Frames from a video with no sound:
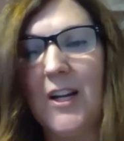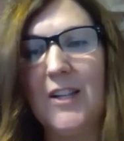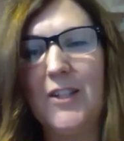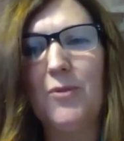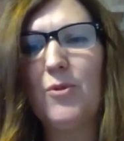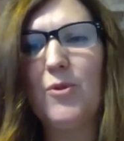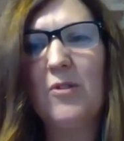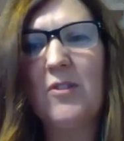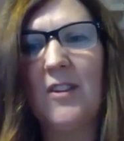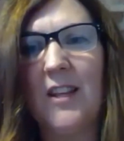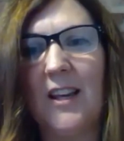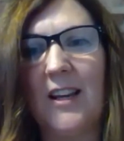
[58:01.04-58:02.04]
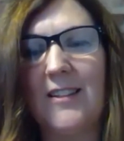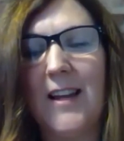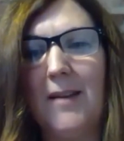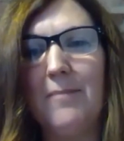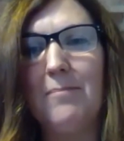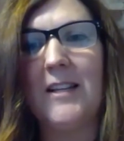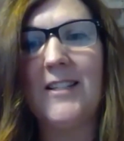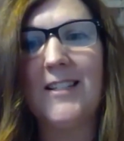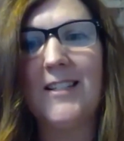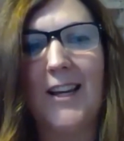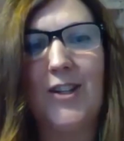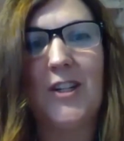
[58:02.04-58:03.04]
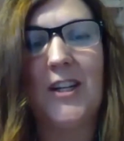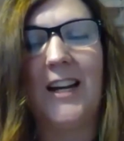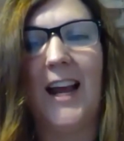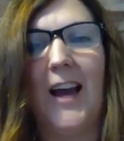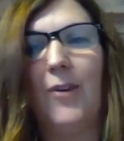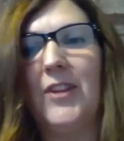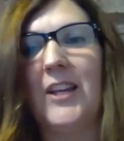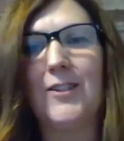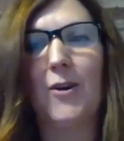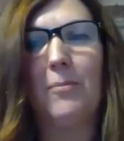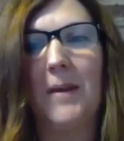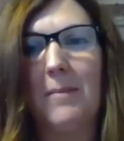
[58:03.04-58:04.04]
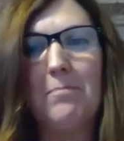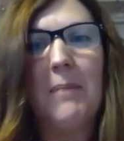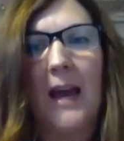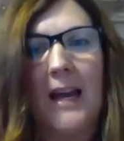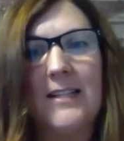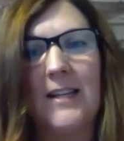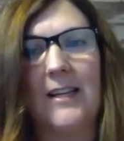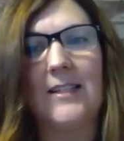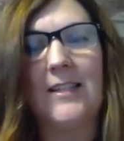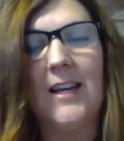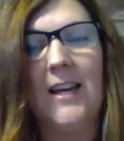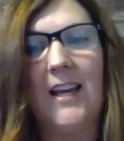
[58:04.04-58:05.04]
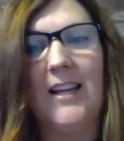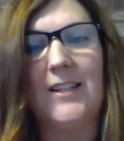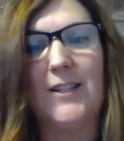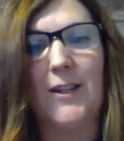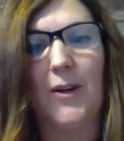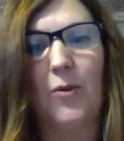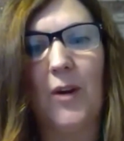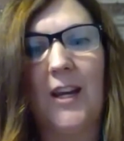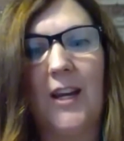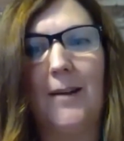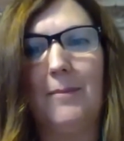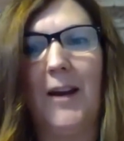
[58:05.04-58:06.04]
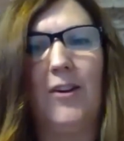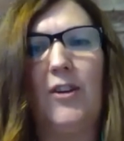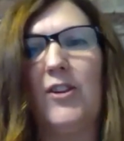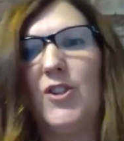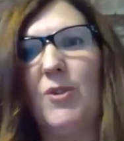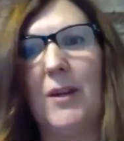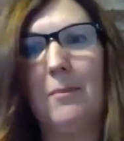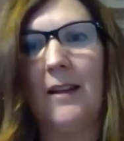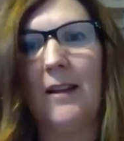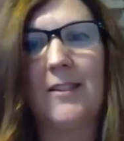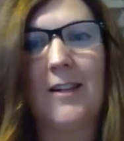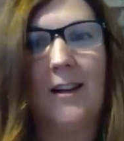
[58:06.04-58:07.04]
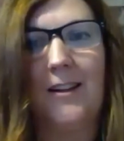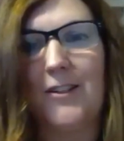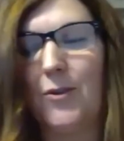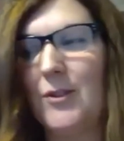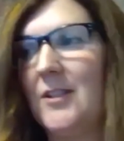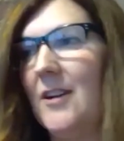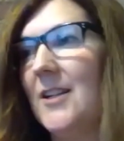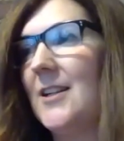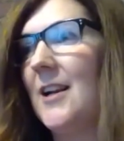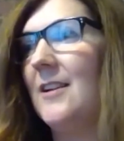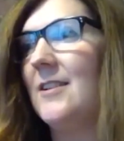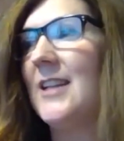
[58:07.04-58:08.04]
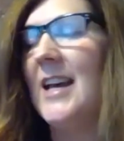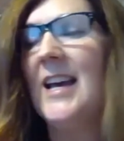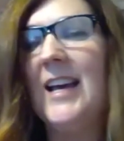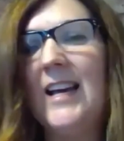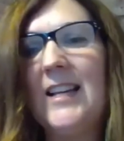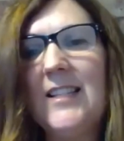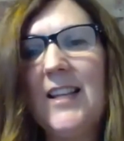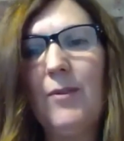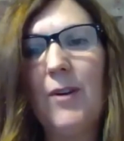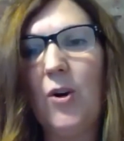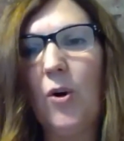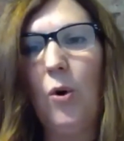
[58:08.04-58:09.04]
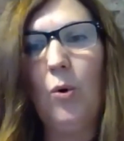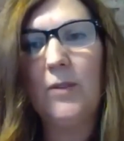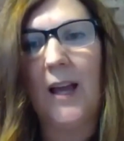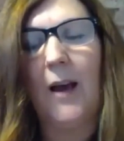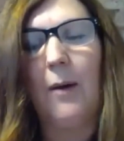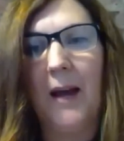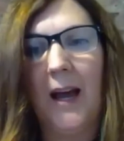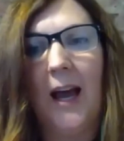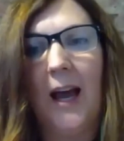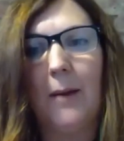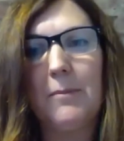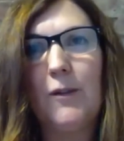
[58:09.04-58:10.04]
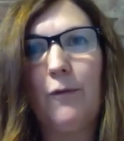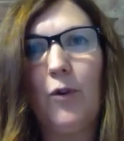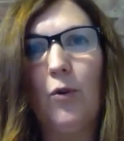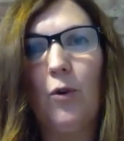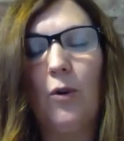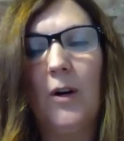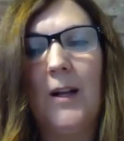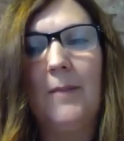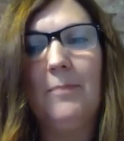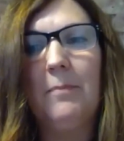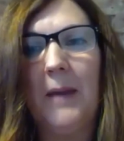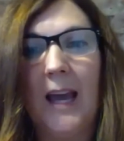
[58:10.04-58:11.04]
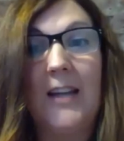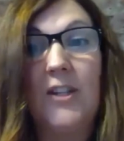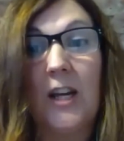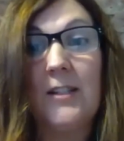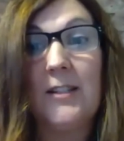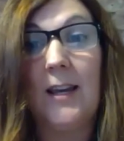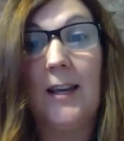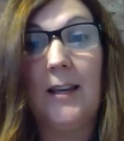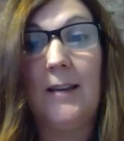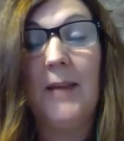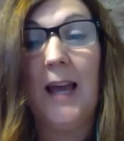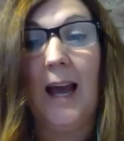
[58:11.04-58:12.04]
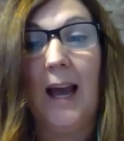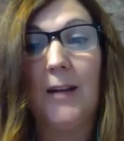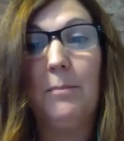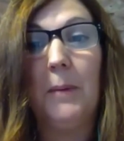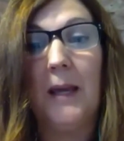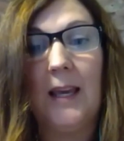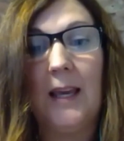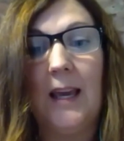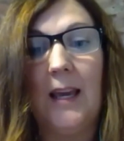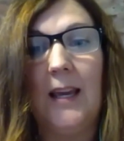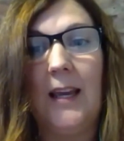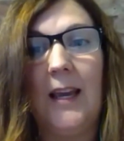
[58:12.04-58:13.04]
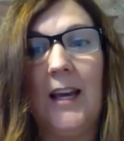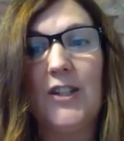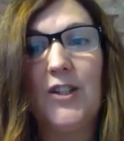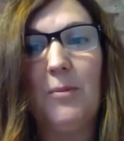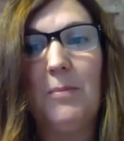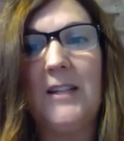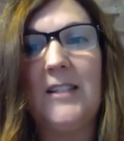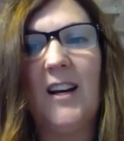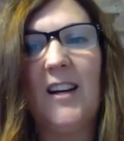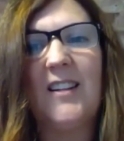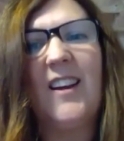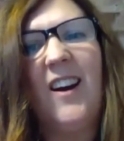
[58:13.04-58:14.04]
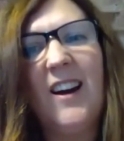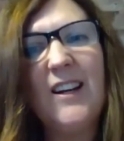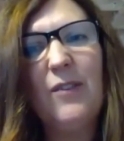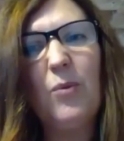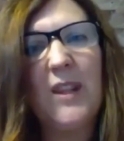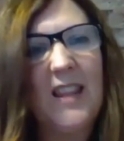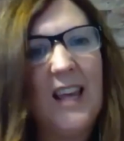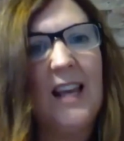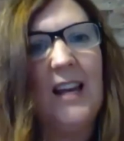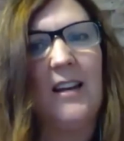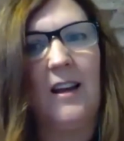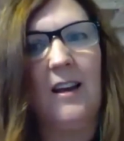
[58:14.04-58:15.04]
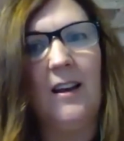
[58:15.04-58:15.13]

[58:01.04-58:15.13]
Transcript: so all sorts of things, meditation, and how things could be embedded into the curriculum, how you could do it in a maths class or a science class. Is there a call now perhaps for PHSE and PE to be done kind of within